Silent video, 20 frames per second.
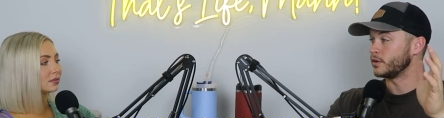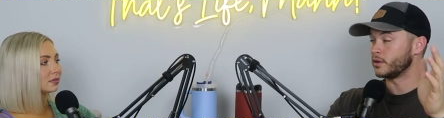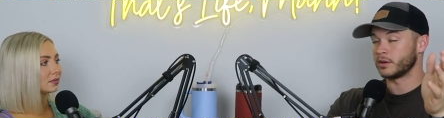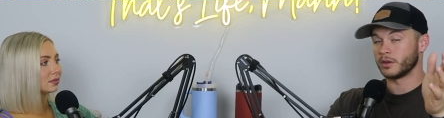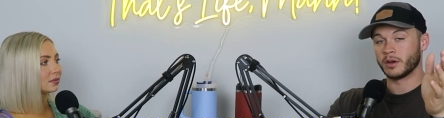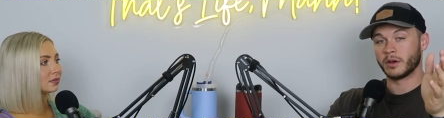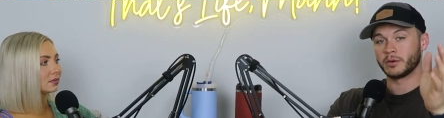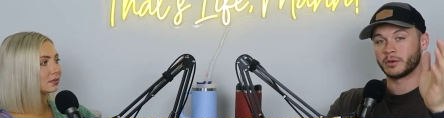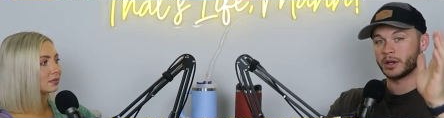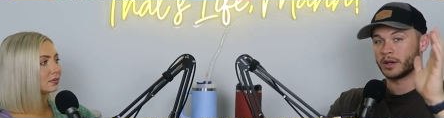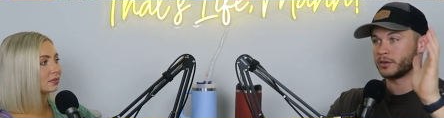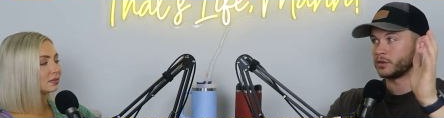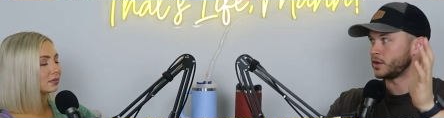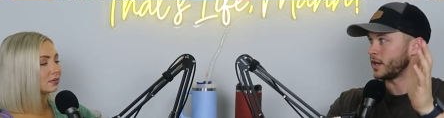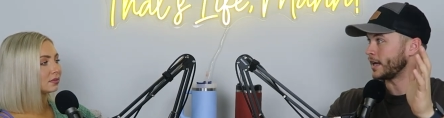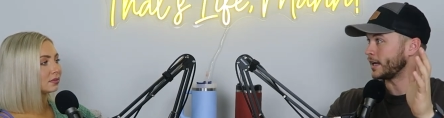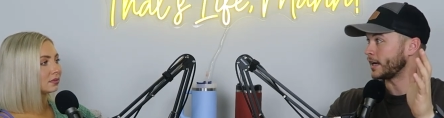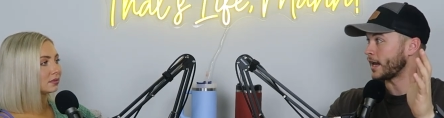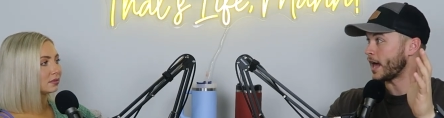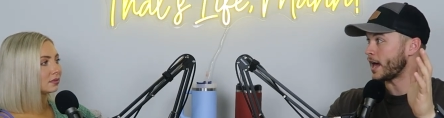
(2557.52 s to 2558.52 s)
Speaker 1: to the hotel, you
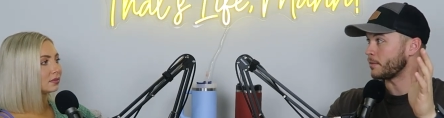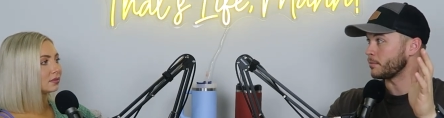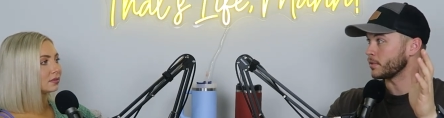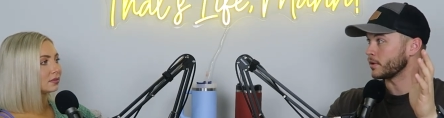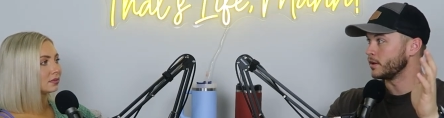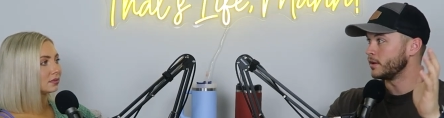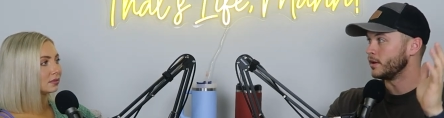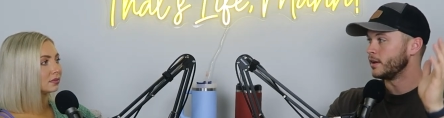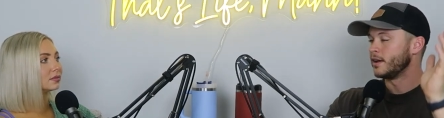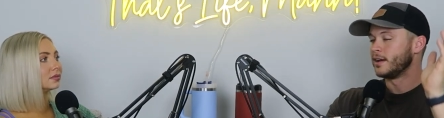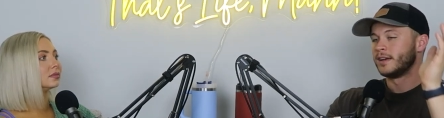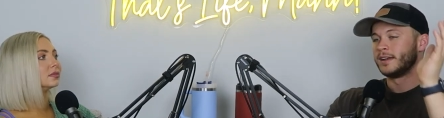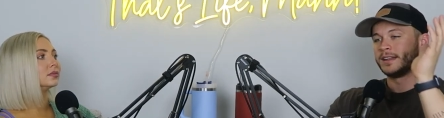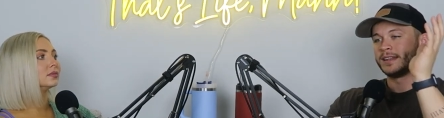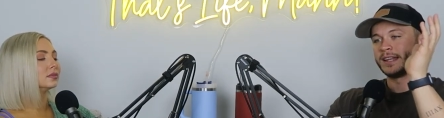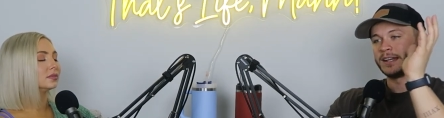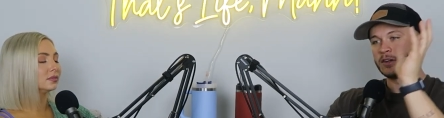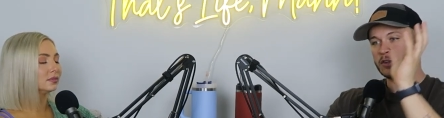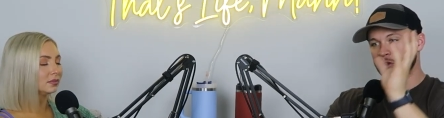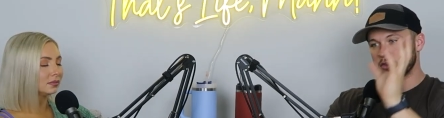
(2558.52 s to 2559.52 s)
take a nap,
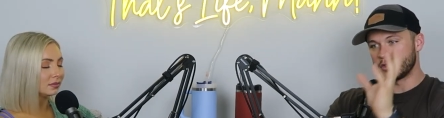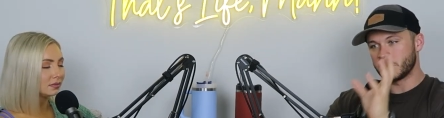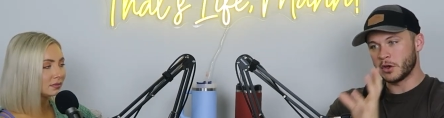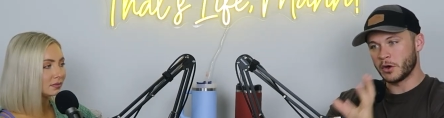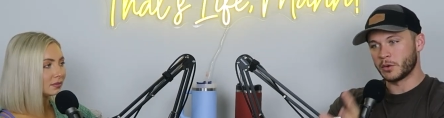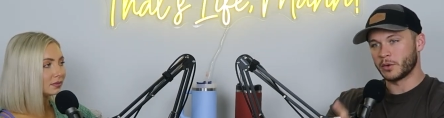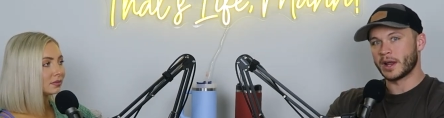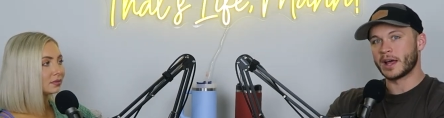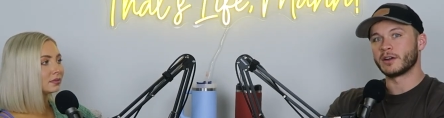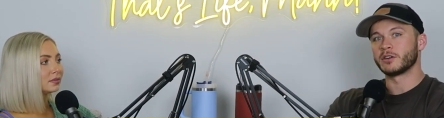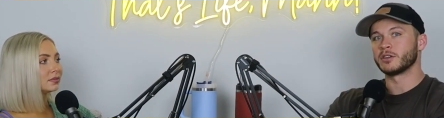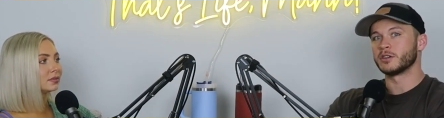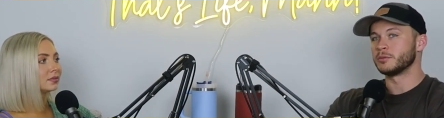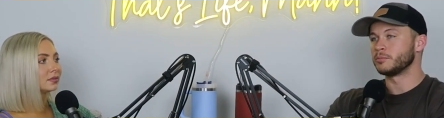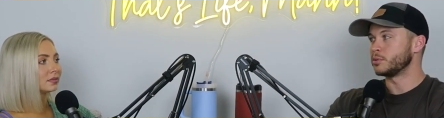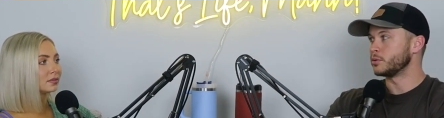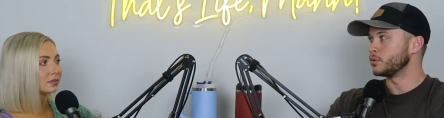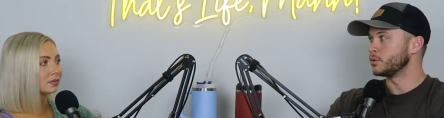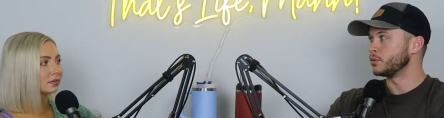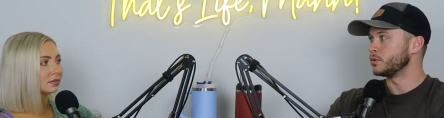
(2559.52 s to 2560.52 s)
mm-hmm. then you go down to
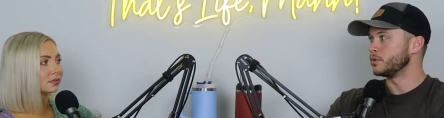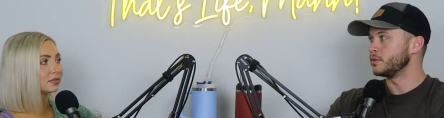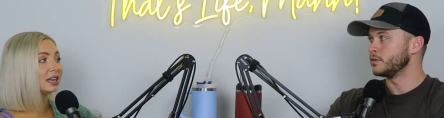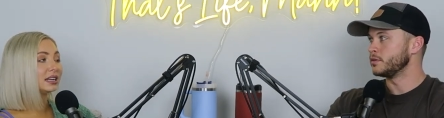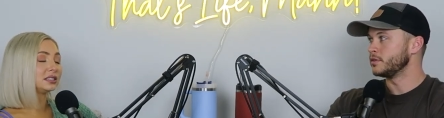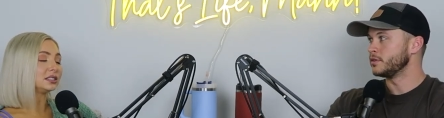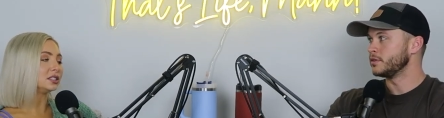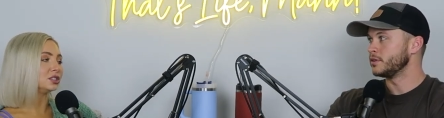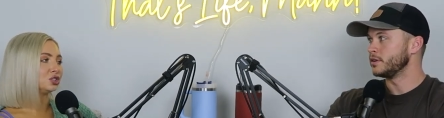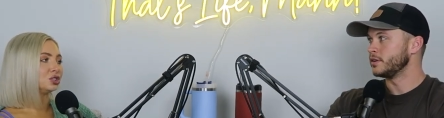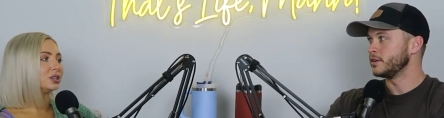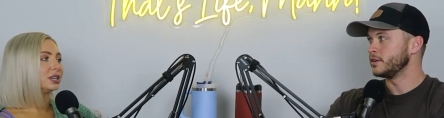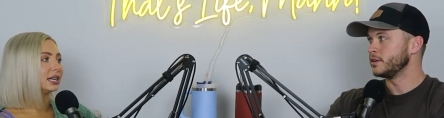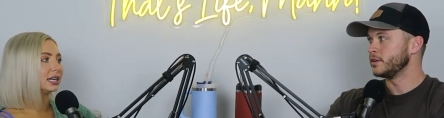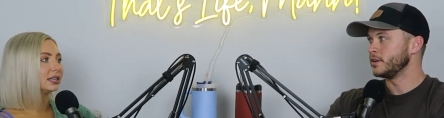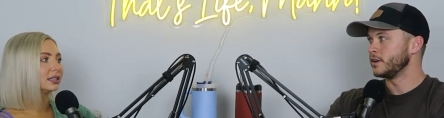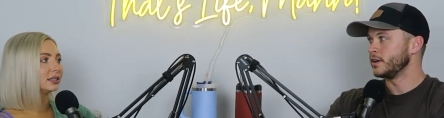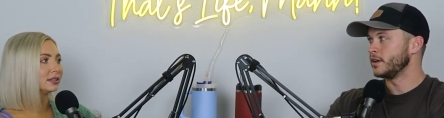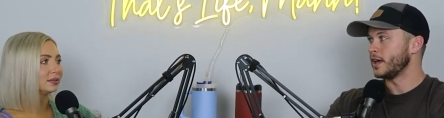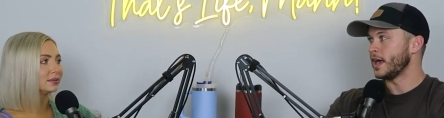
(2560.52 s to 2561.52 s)
the pool.
Speaker 2: That's the
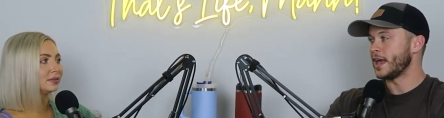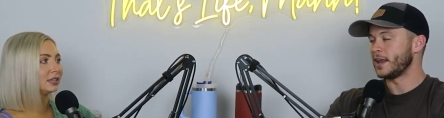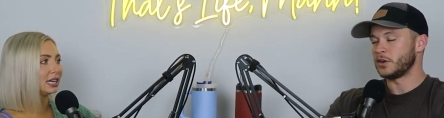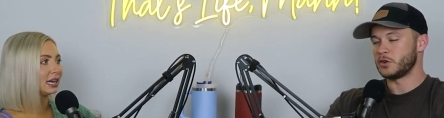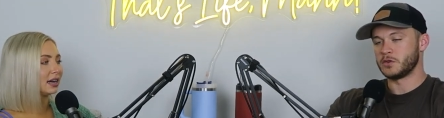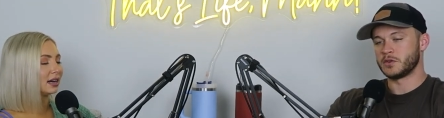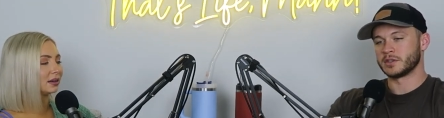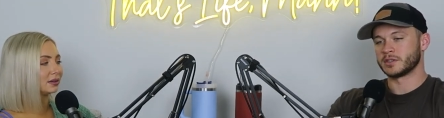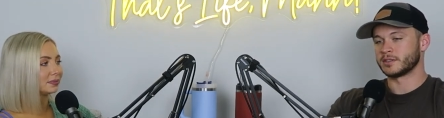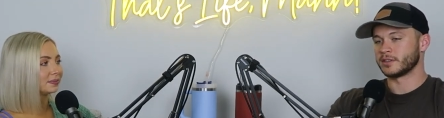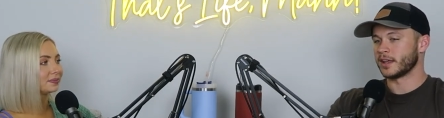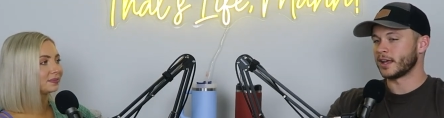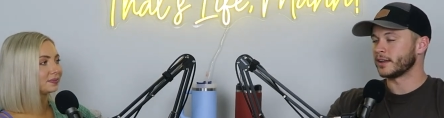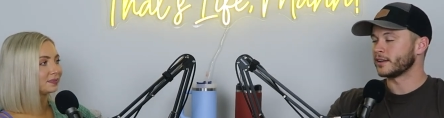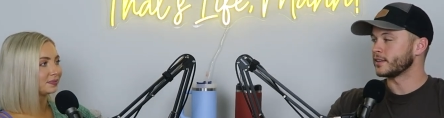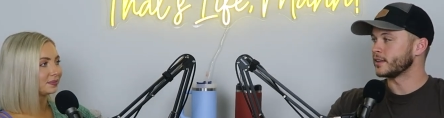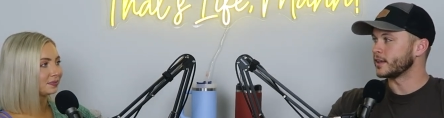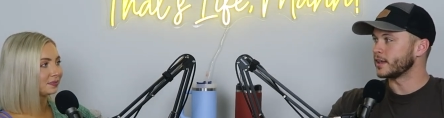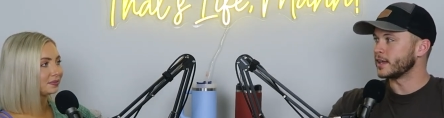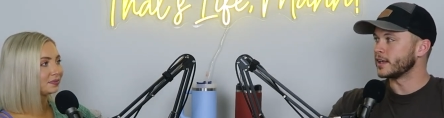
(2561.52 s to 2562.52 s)
trick.
Speaker 1: And yeah. you just let